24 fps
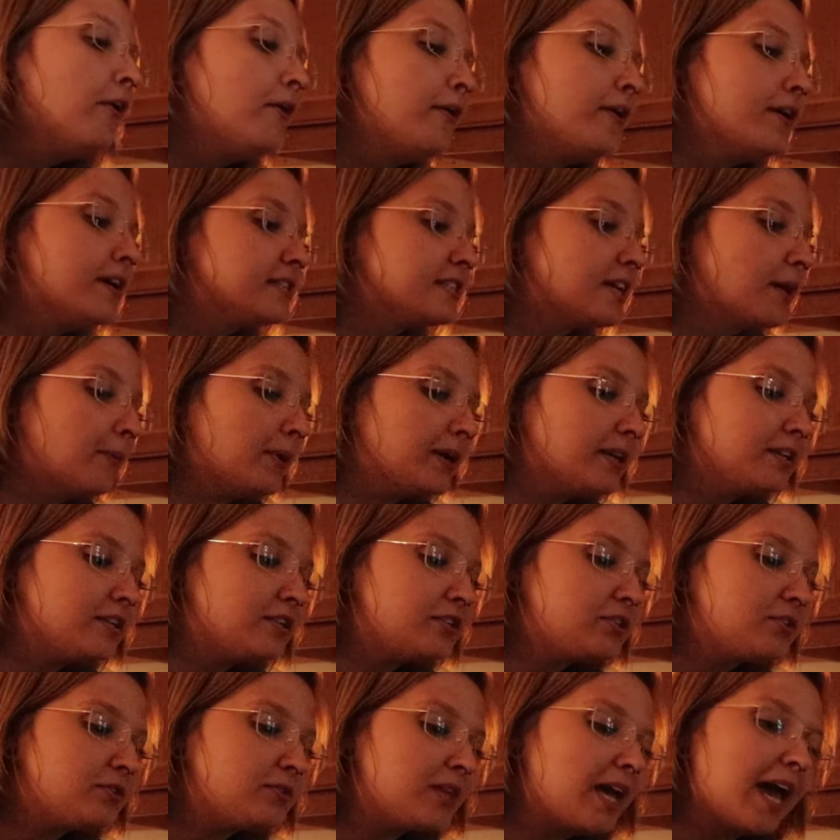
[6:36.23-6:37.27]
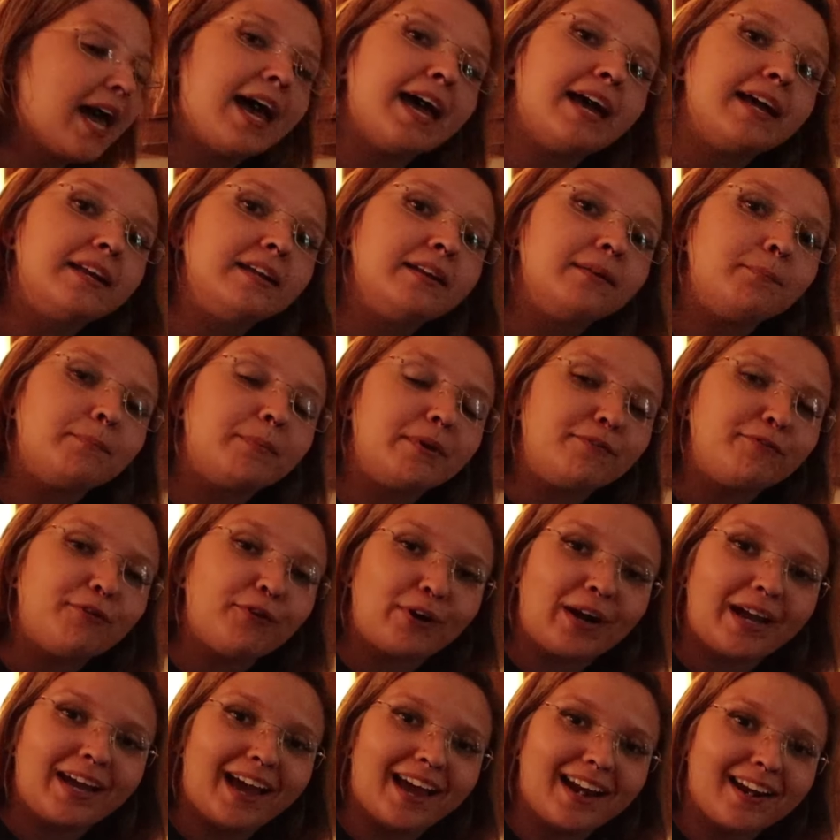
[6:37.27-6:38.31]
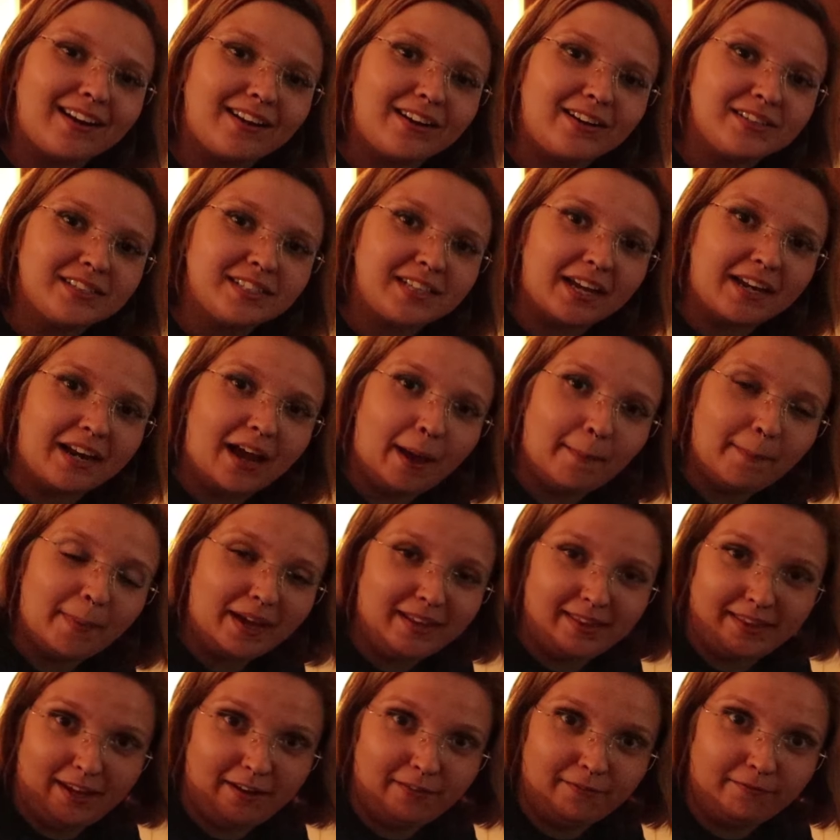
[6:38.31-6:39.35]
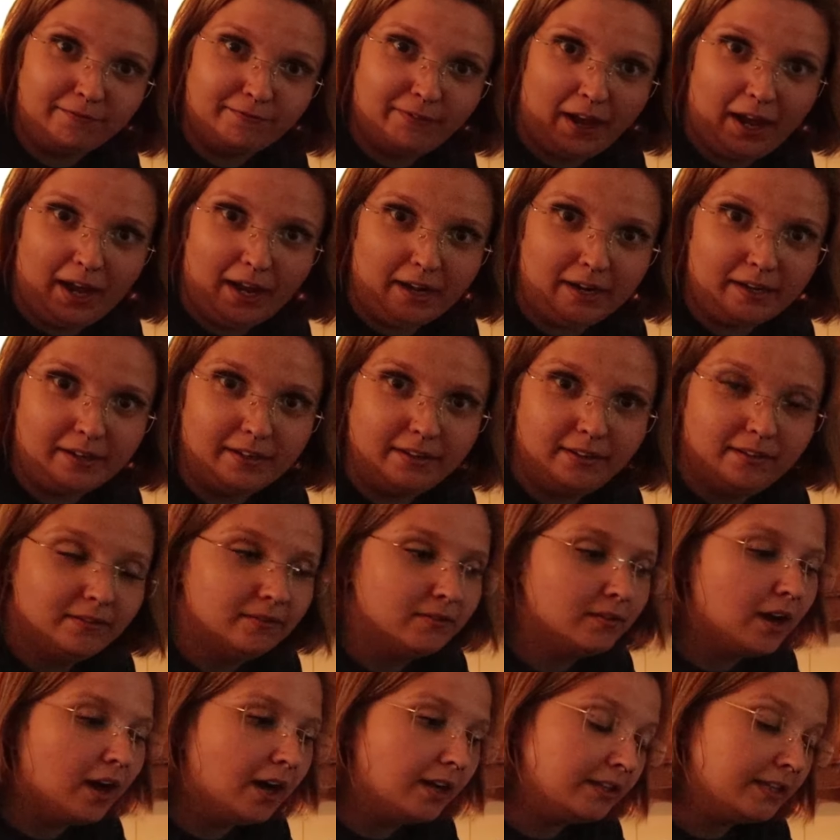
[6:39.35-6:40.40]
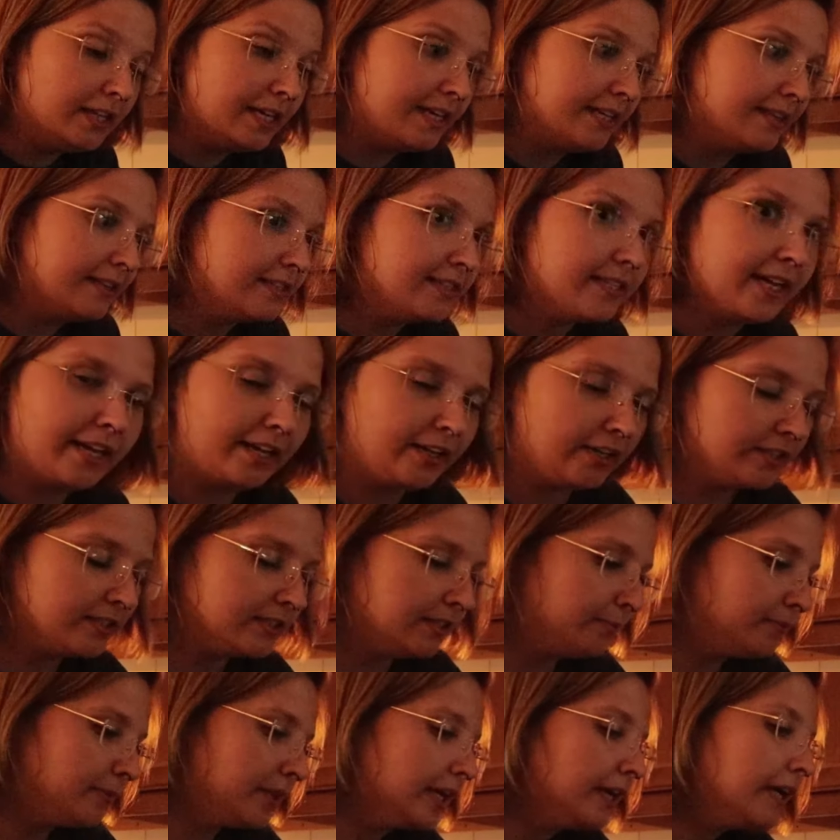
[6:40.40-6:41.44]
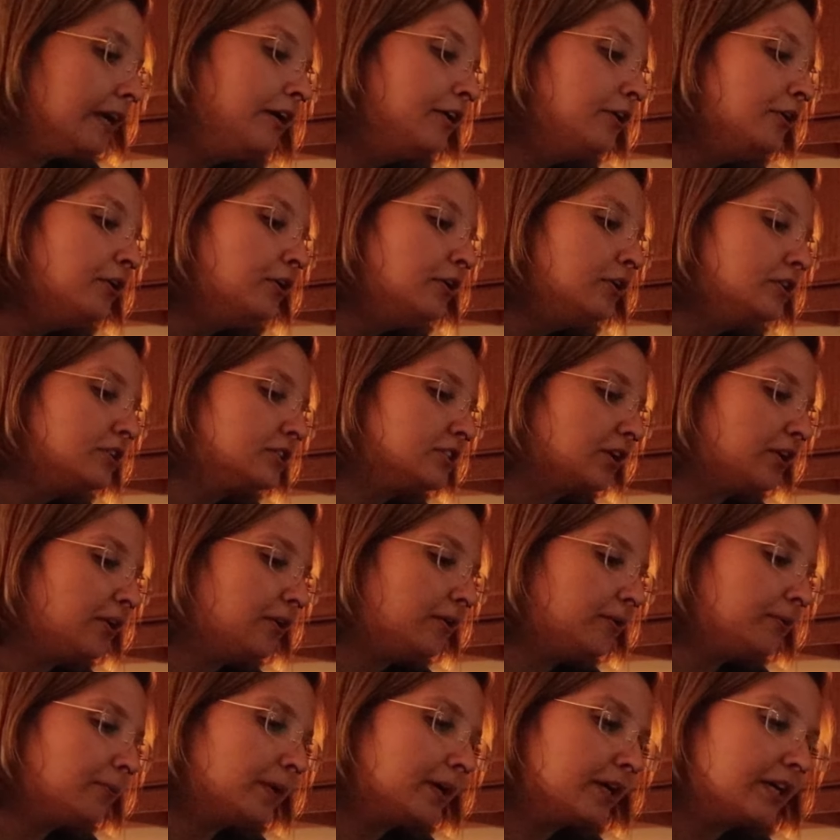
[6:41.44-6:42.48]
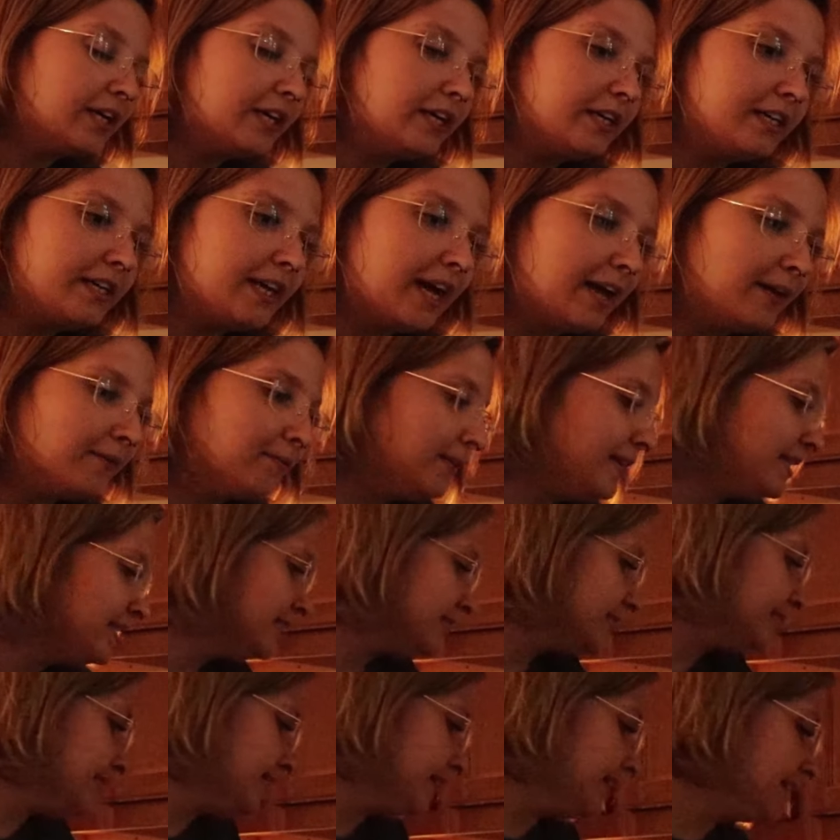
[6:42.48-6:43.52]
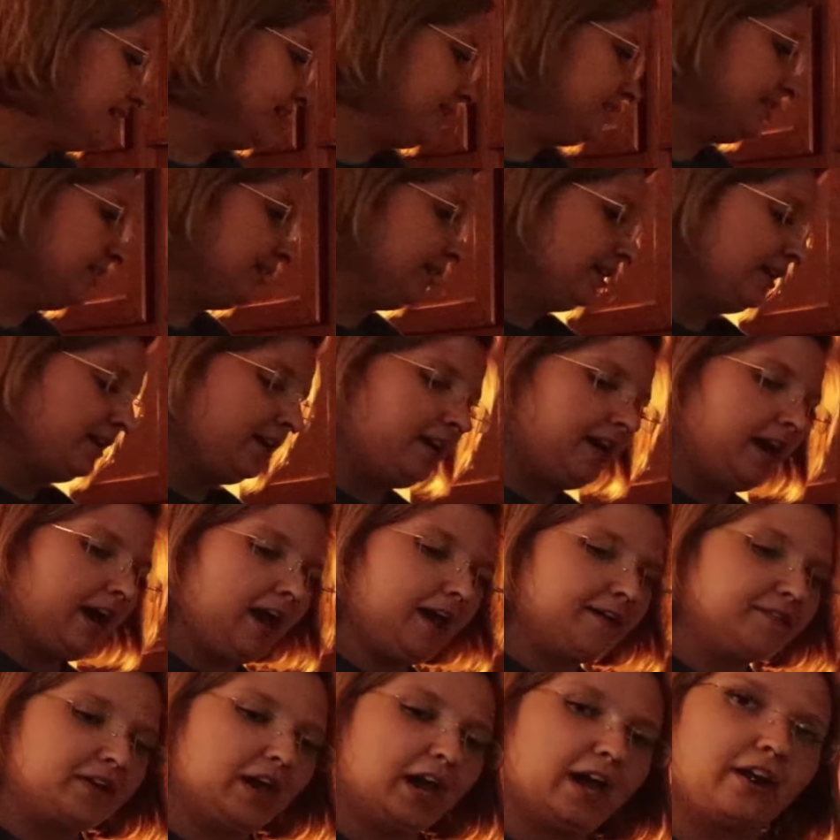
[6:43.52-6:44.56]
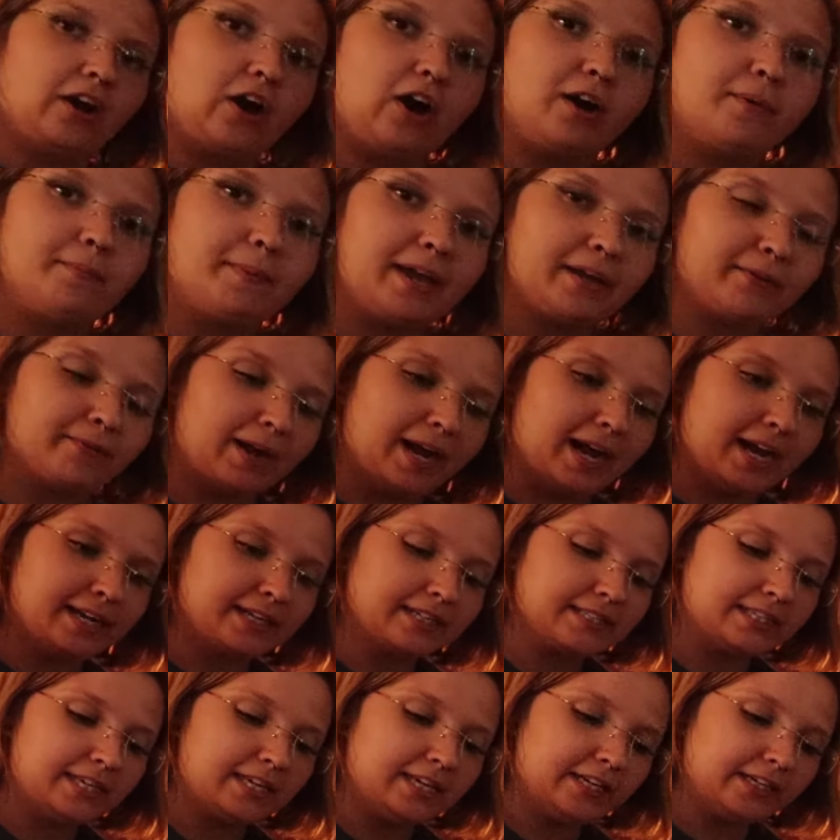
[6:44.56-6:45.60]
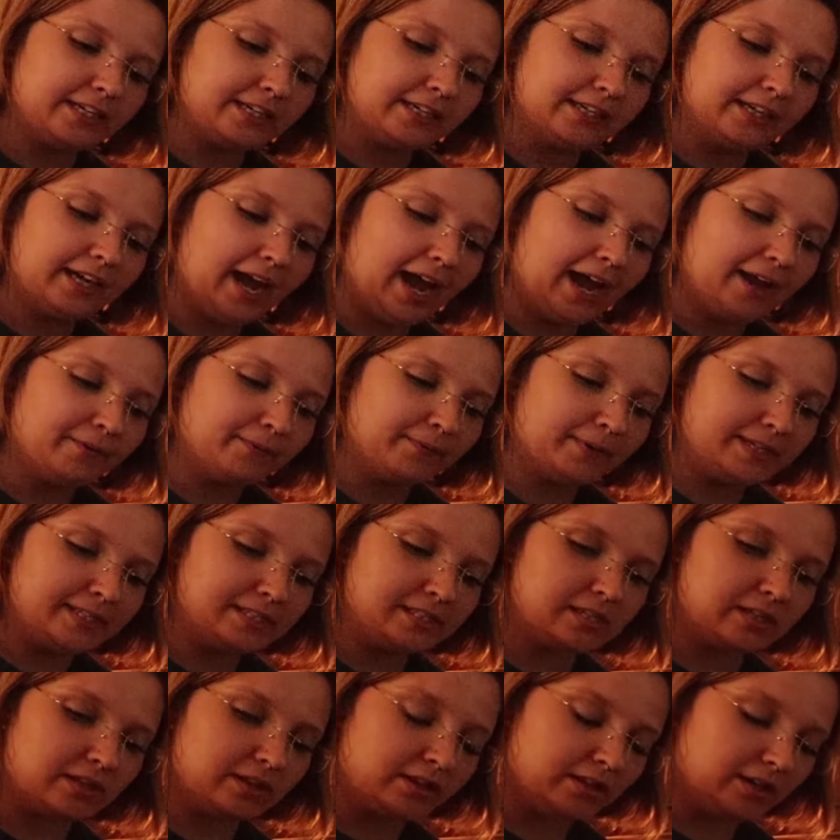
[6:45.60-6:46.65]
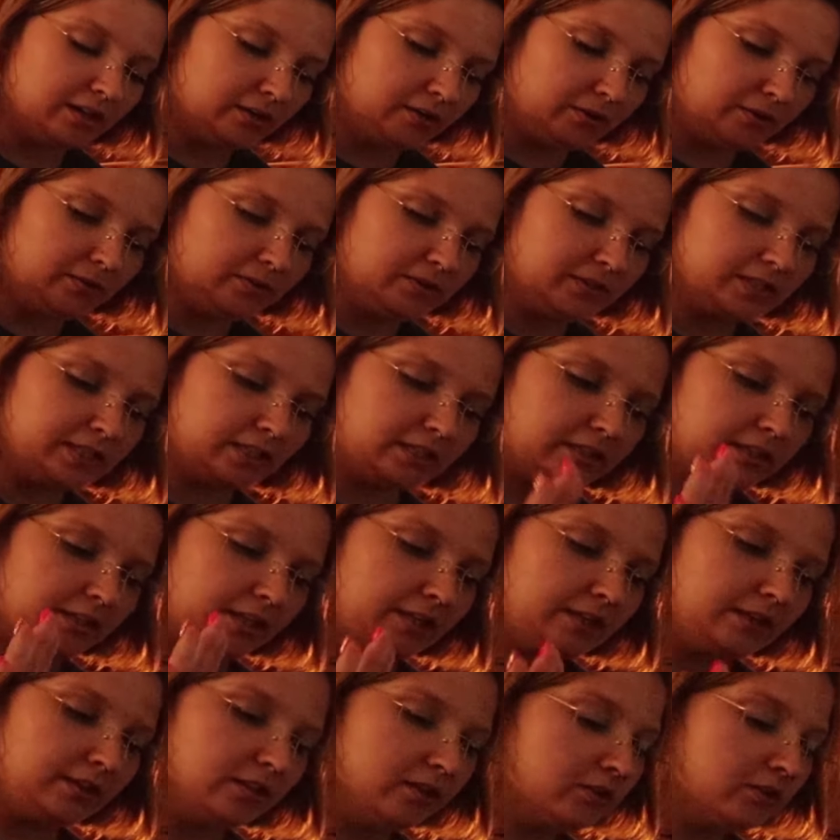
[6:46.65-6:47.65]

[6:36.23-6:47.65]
because I wanted to do that before I got it all set up and then find a leak in the tank or something. So we're good. I rinsed it. I've got all my rocks here. I rinsed those, cleaned